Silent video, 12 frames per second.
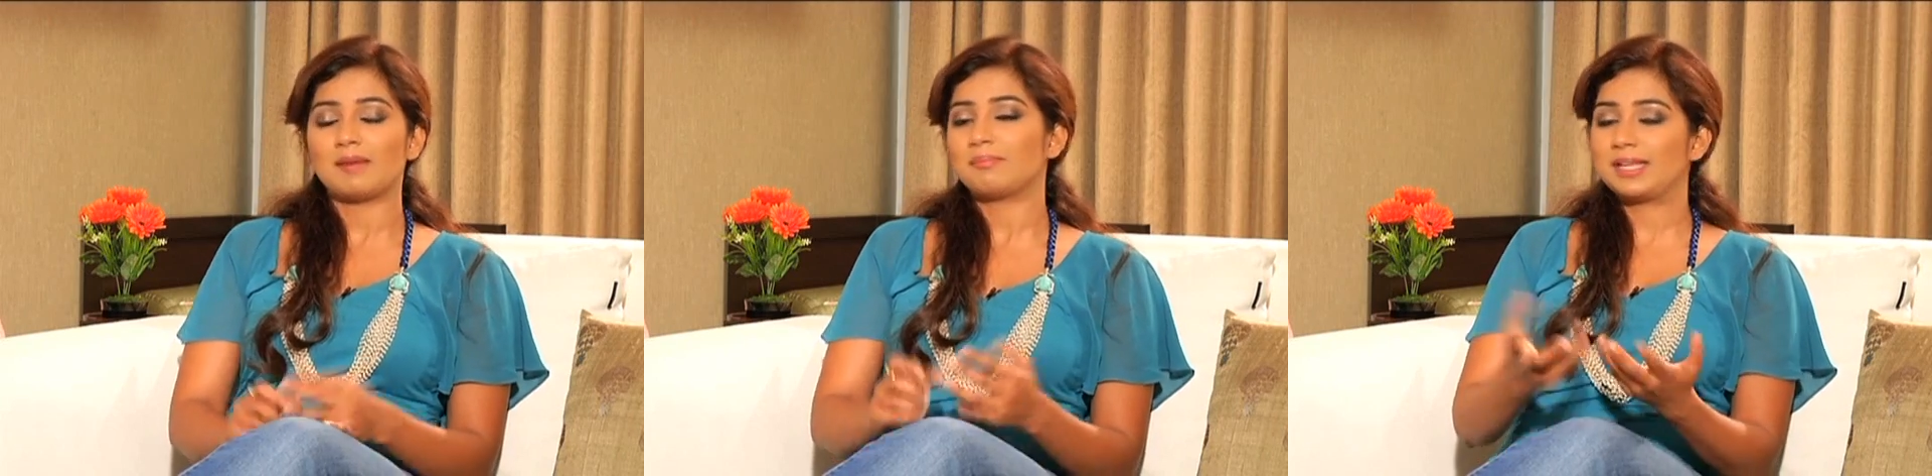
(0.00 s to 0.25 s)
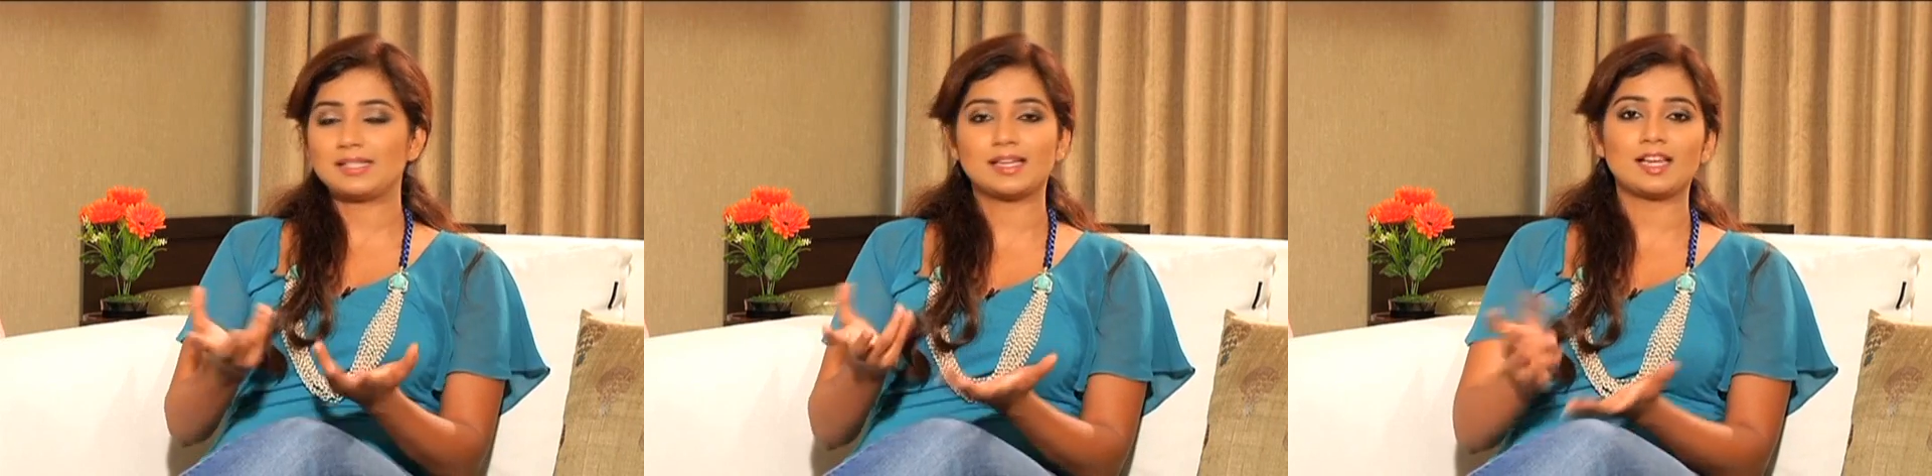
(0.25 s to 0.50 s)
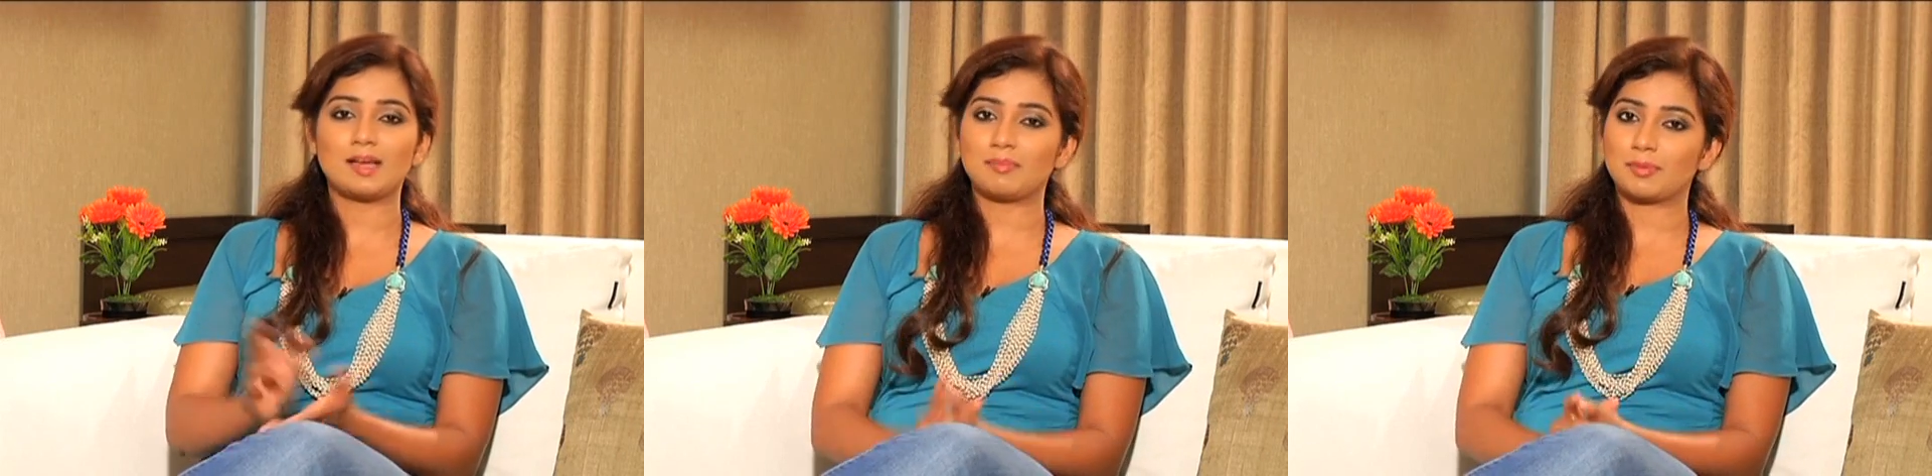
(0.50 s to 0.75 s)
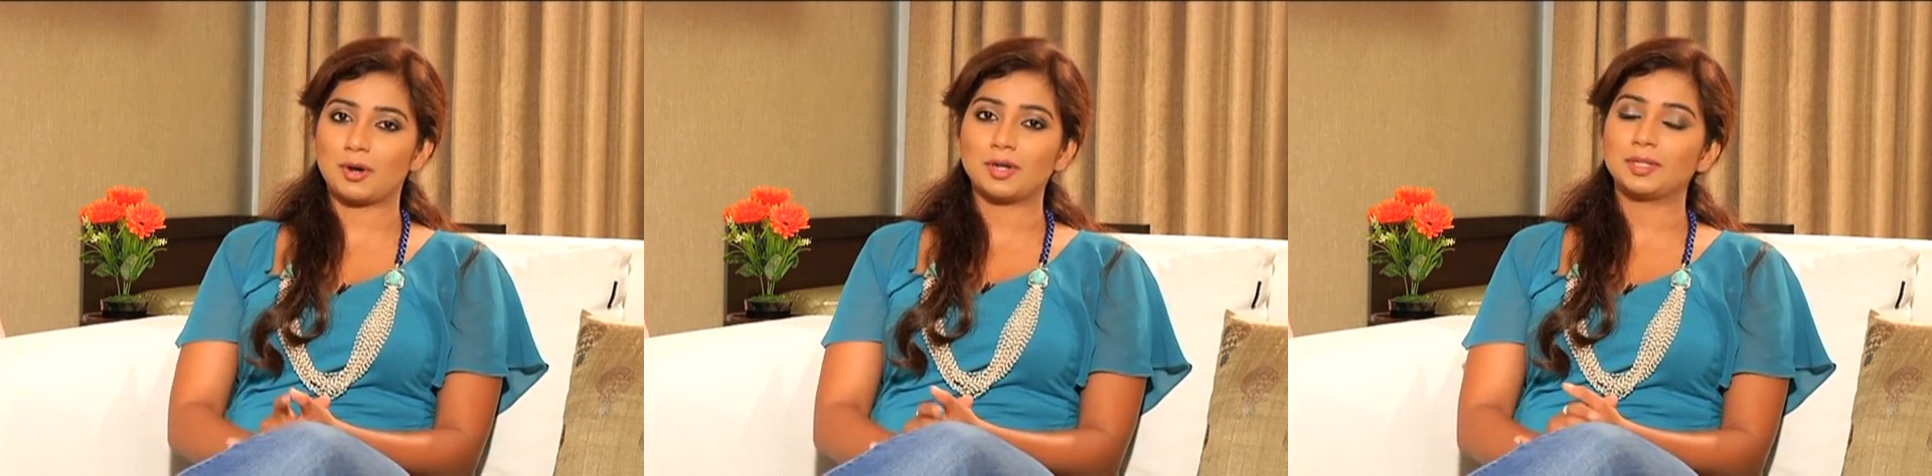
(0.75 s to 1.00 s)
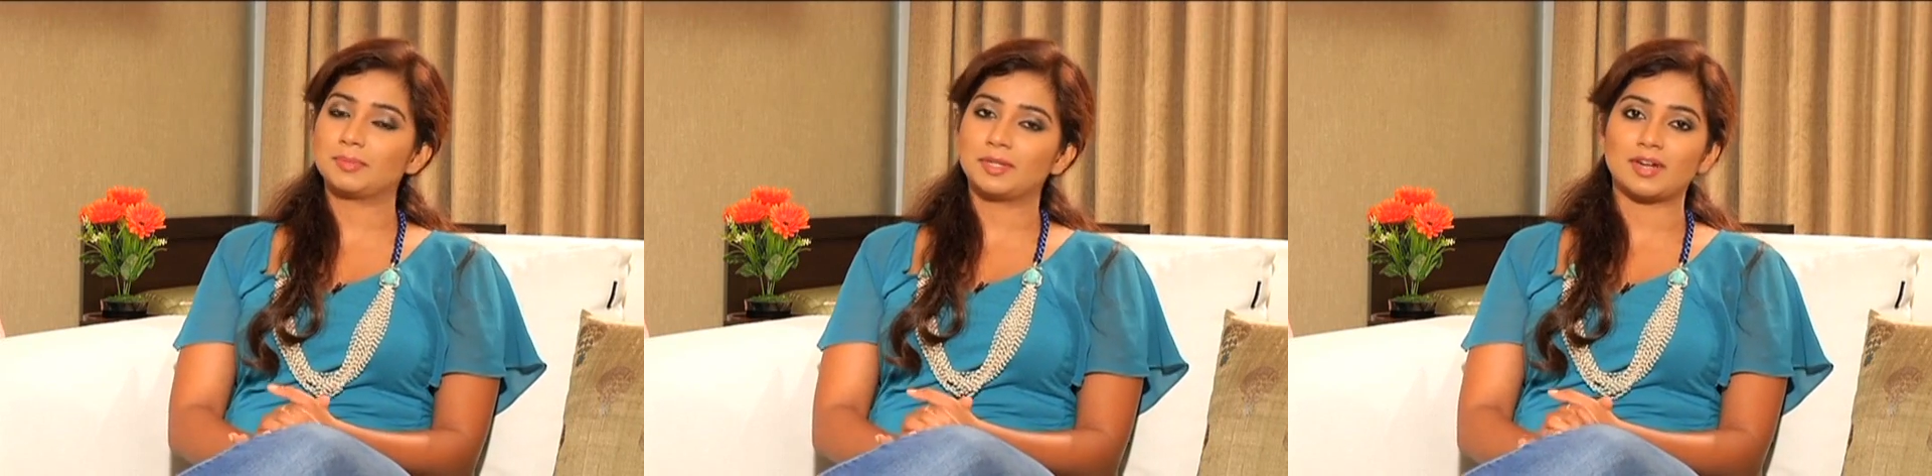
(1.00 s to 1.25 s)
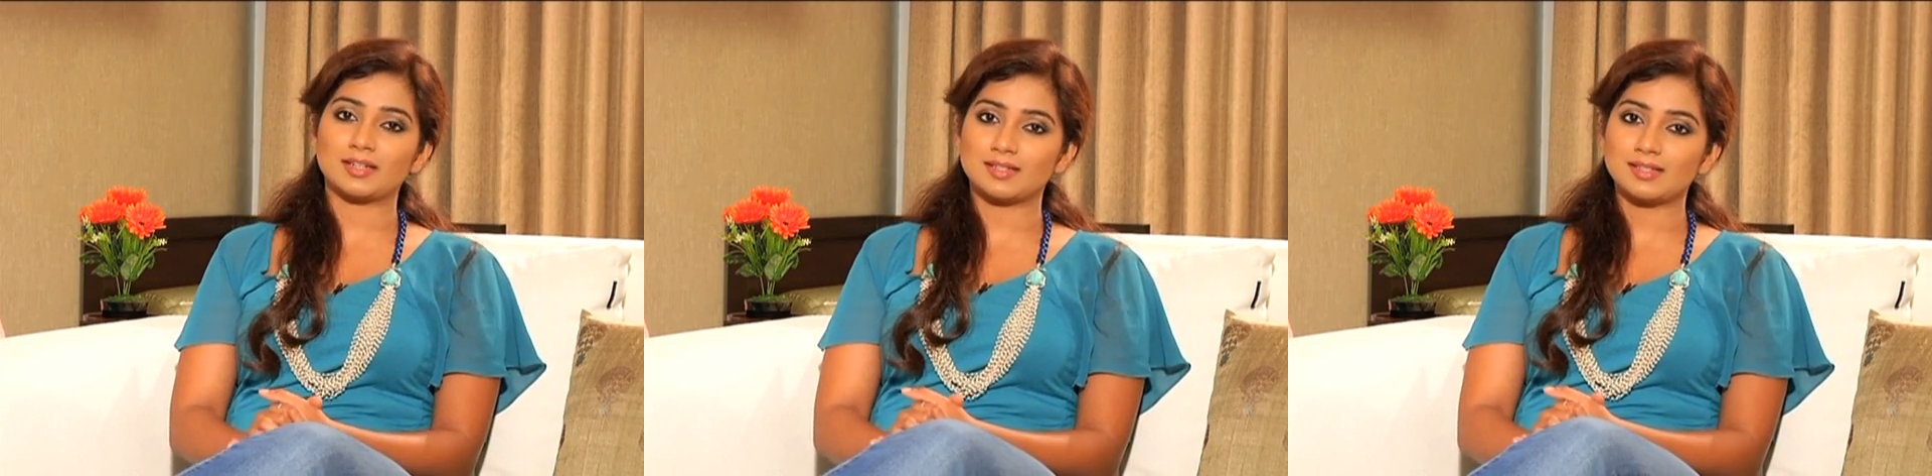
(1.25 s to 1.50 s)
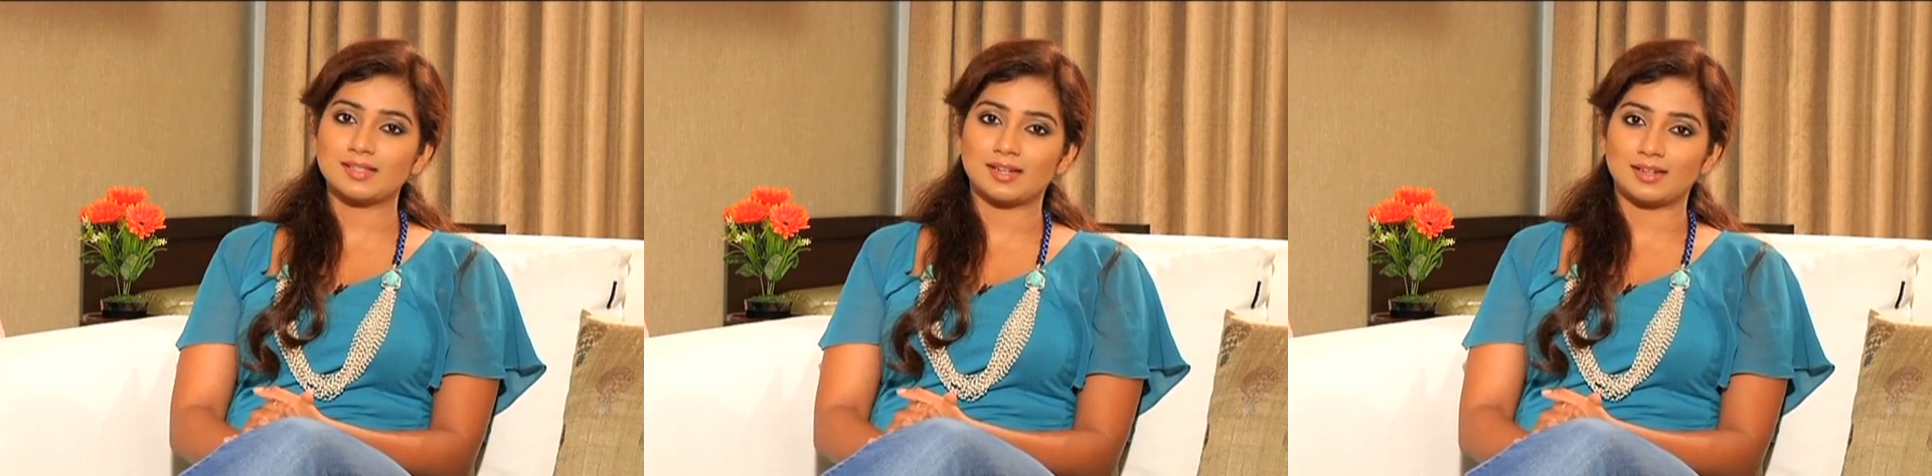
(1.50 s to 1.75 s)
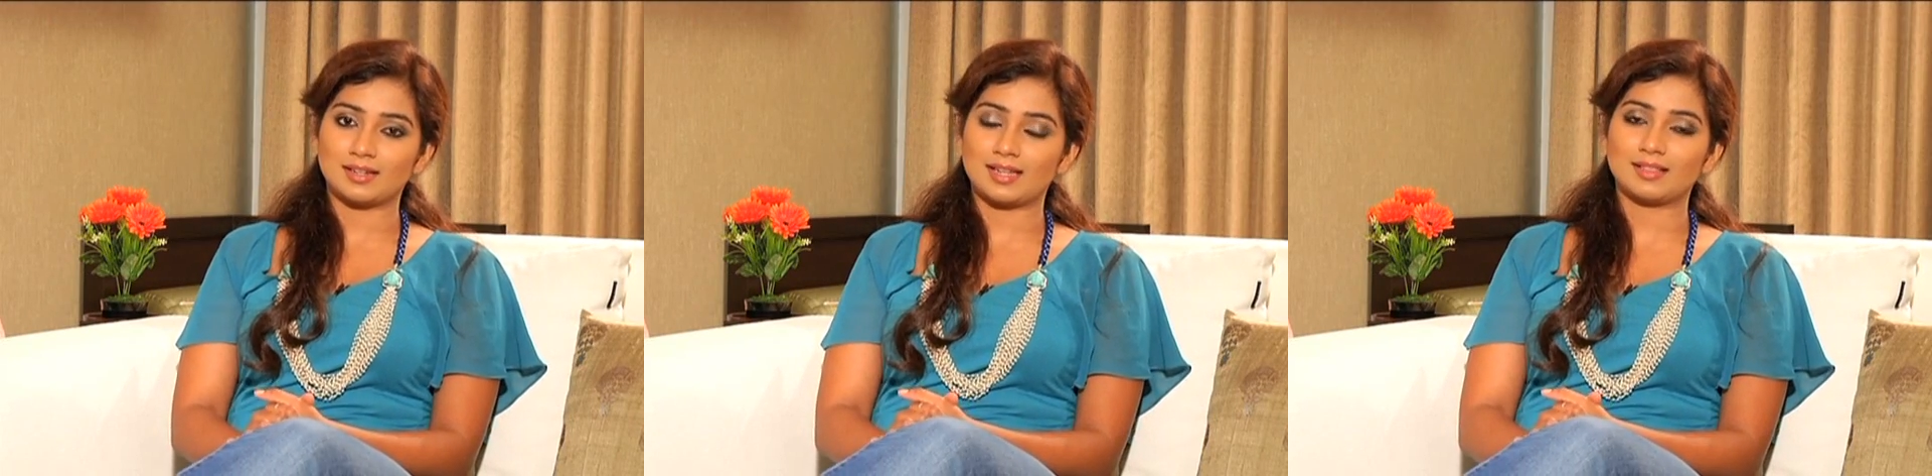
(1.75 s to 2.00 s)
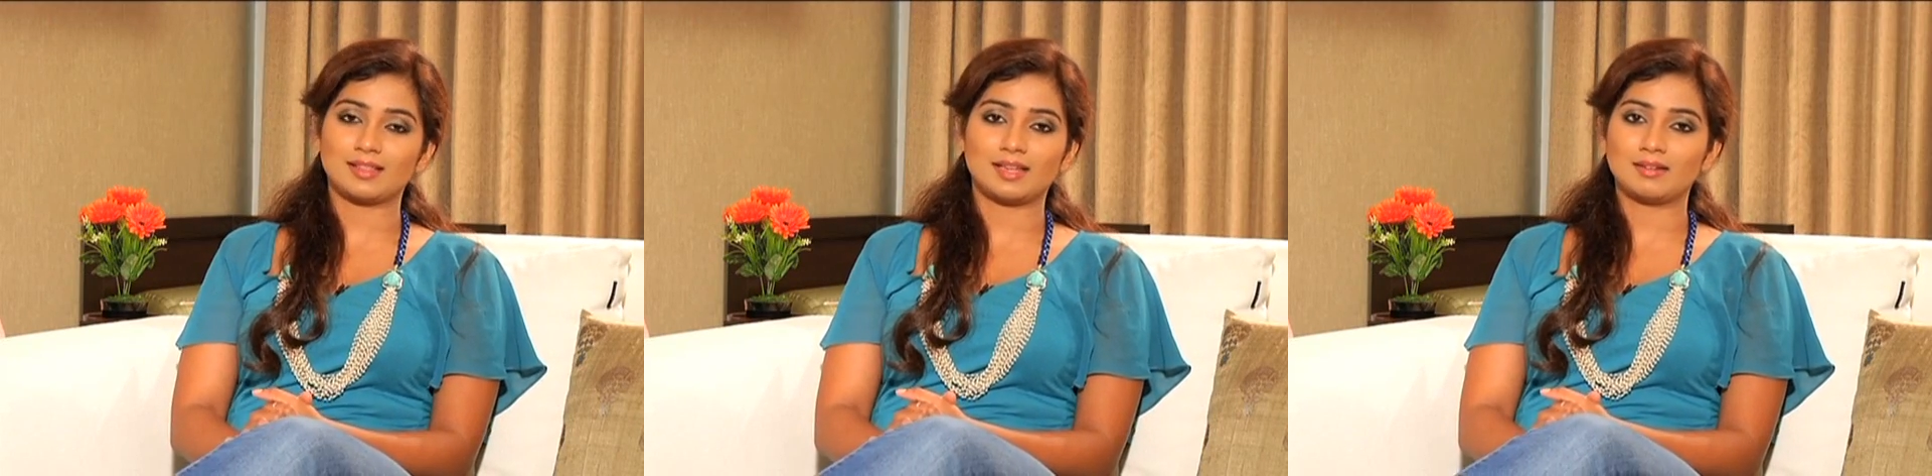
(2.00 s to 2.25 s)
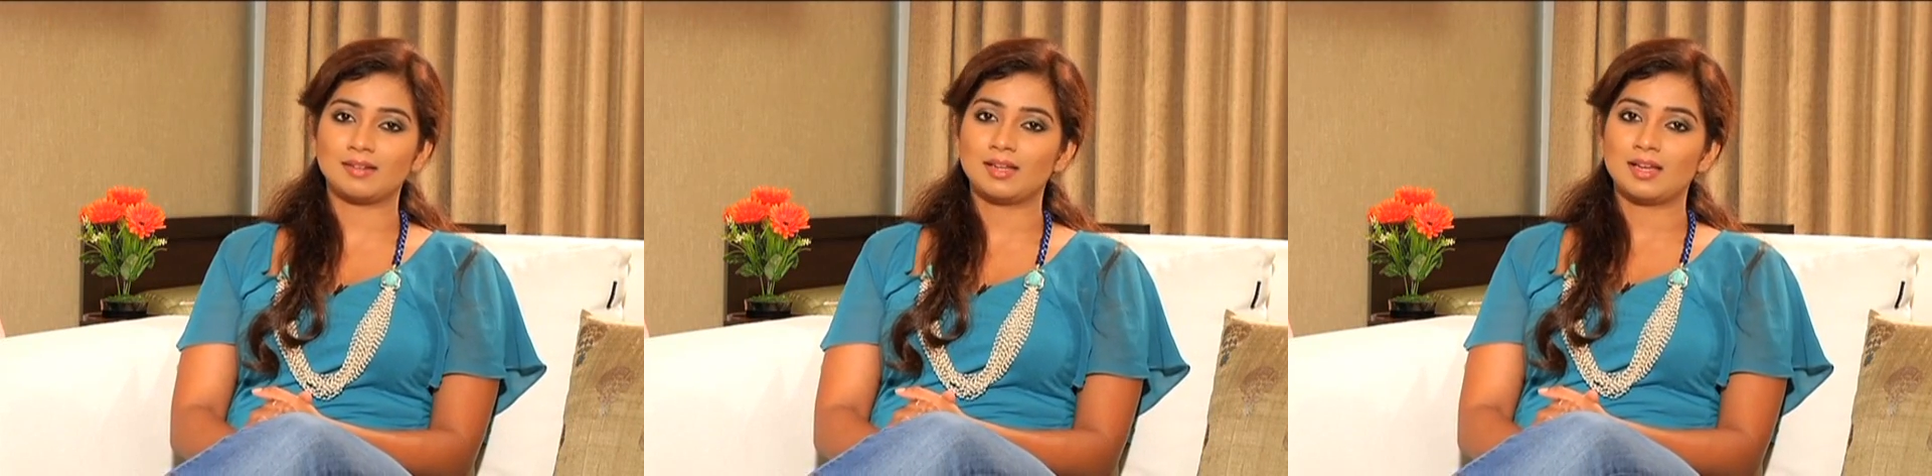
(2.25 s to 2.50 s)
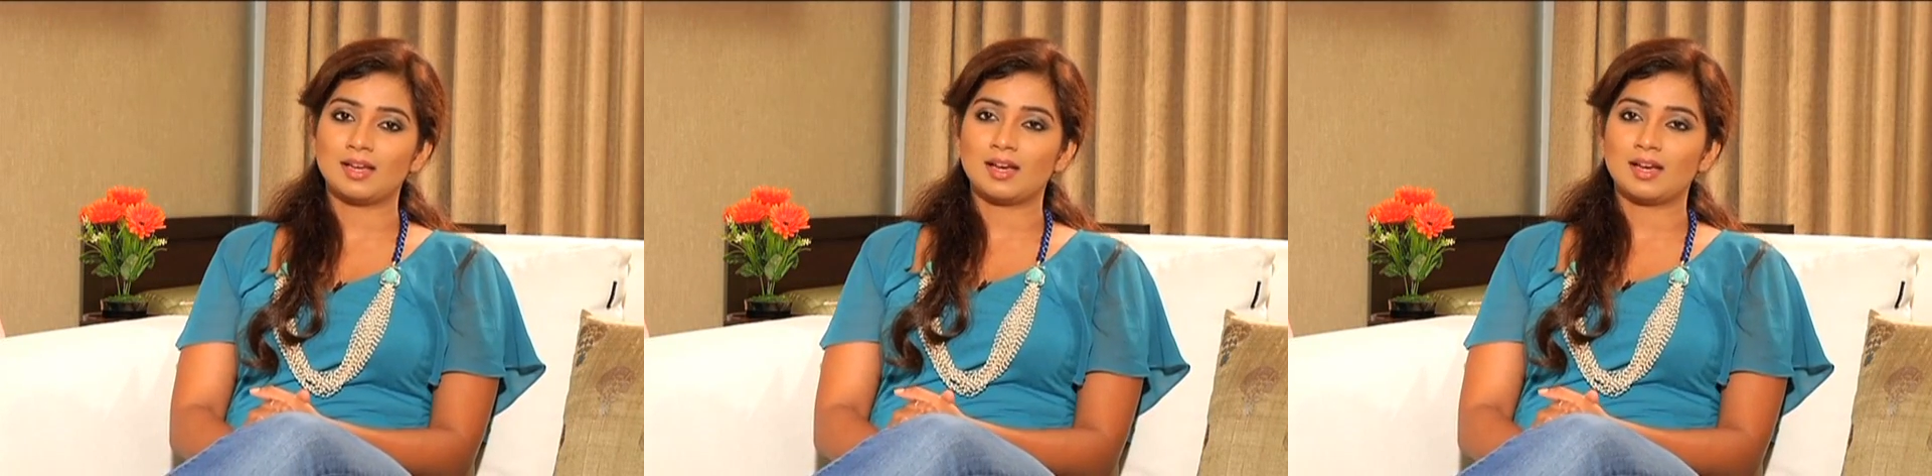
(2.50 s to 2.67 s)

basically I'm brought up in Rajasthan, and then